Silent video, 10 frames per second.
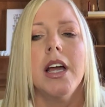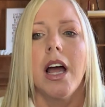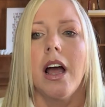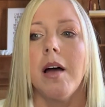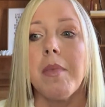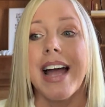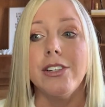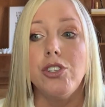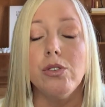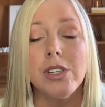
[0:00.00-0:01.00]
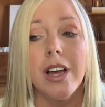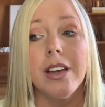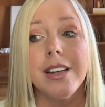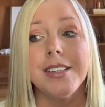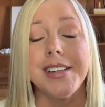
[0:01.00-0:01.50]
I do tell
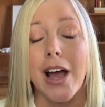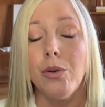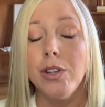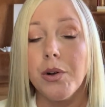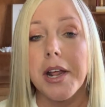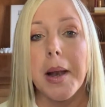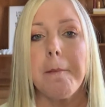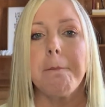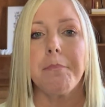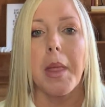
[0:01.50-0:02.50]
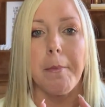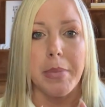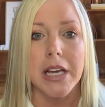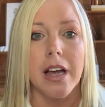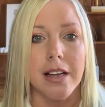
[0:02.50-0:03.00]
you to download it
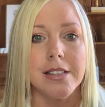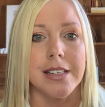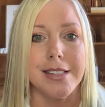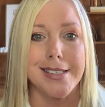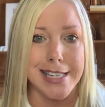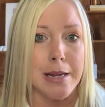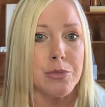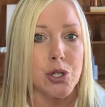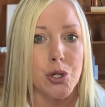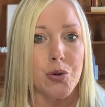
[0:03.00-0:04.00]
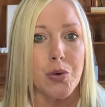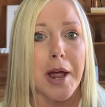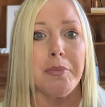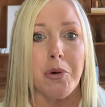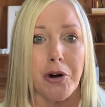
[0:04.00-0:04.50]
because it seems to
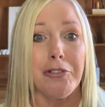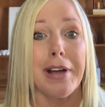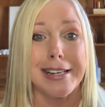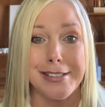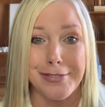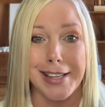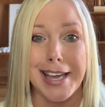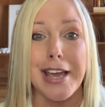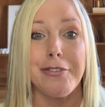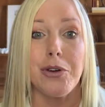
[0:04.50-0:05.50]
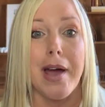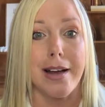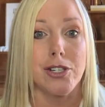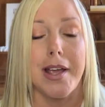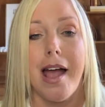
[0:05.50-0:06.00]
run more effectively if you
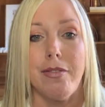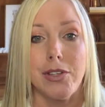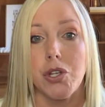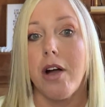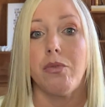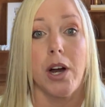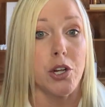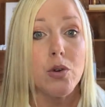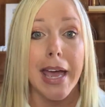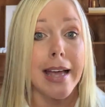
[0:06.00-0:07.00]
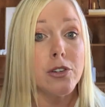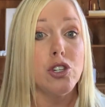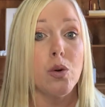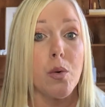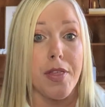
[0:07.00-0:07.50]
actually have the software. You can
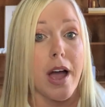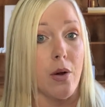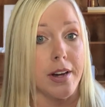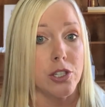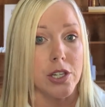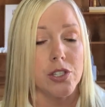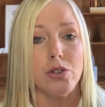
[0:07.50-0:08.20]
do it without and just